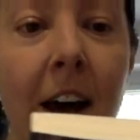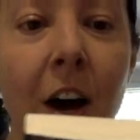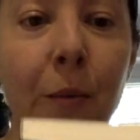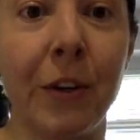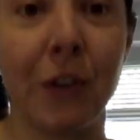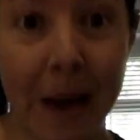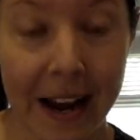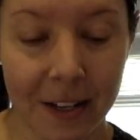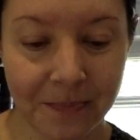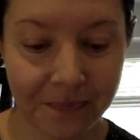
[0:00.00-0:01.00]
I'll read you the back.
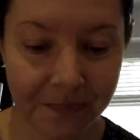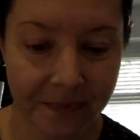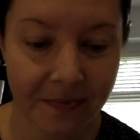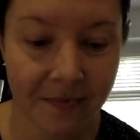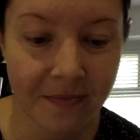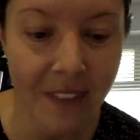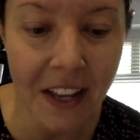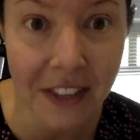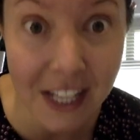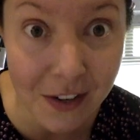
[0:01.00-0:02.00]

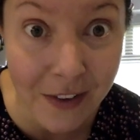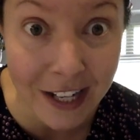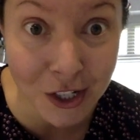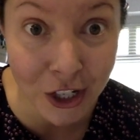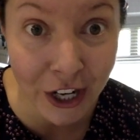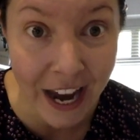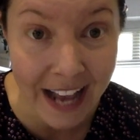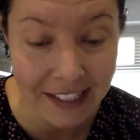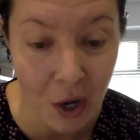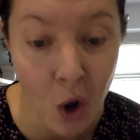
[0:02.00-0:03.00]
The adventure
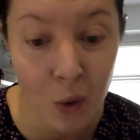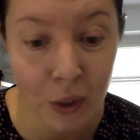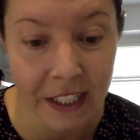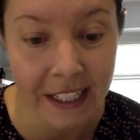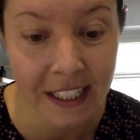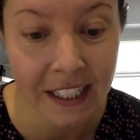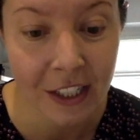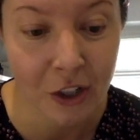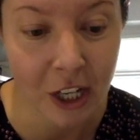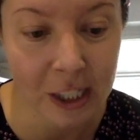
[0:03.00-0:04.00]
has only
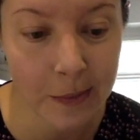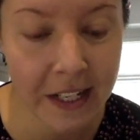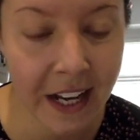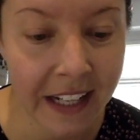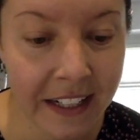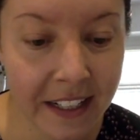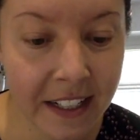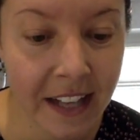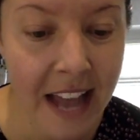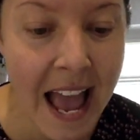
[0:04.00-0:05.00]
just begun.
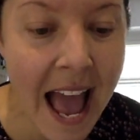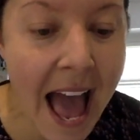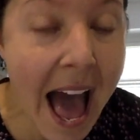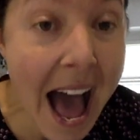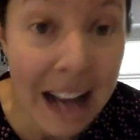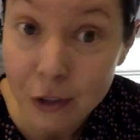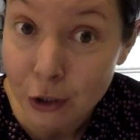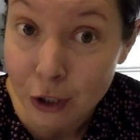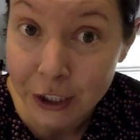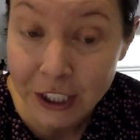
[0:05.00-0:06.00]
After
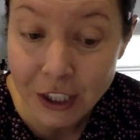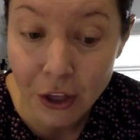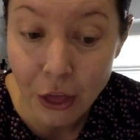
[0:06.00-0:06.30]
learning to